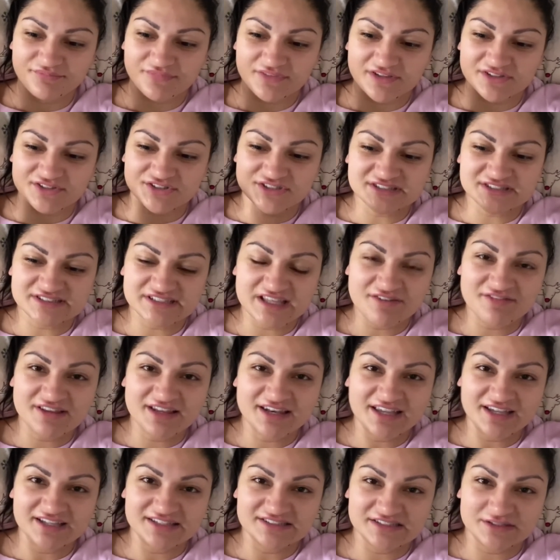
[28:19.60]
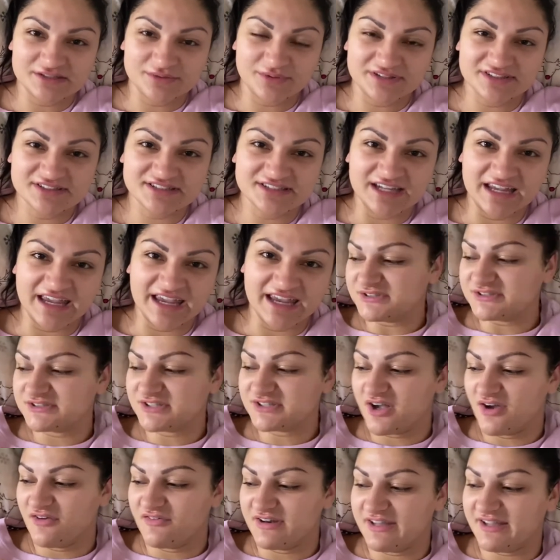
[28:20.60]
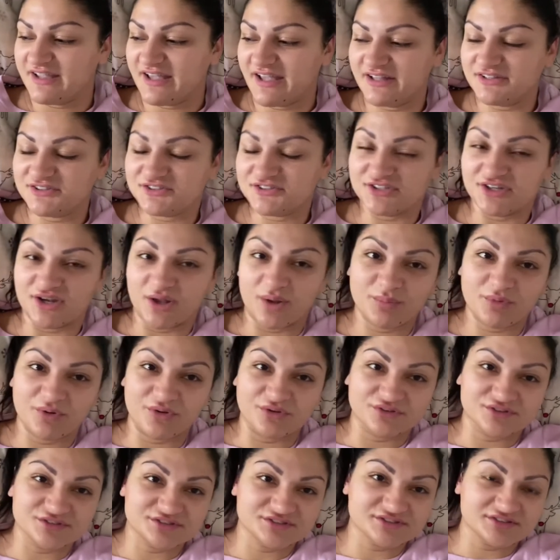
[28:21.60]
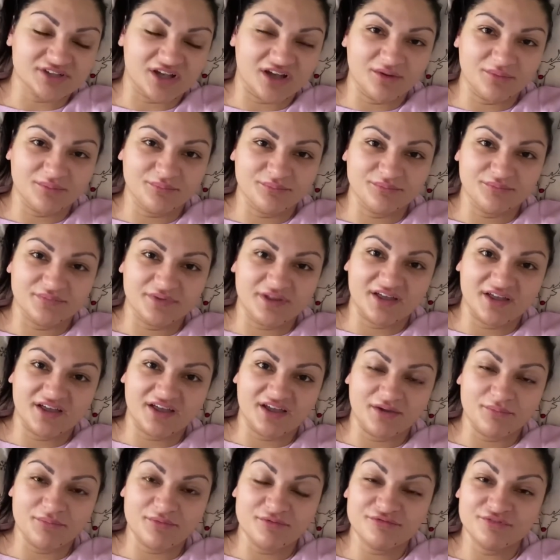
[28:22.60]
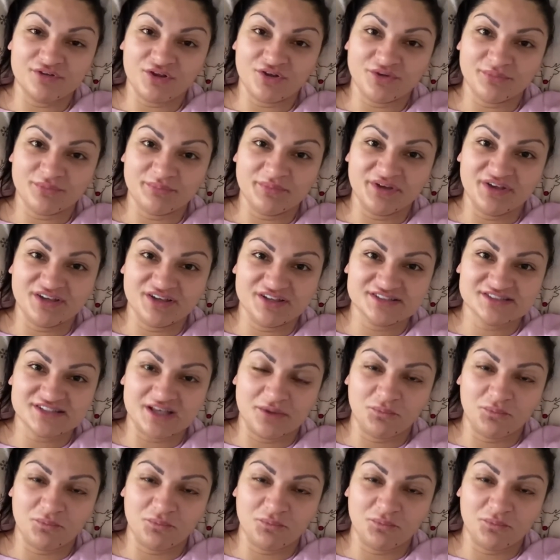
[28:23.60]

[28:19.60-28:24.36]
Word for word: just having a lazy one today currently catching up on some um, Vlogmas.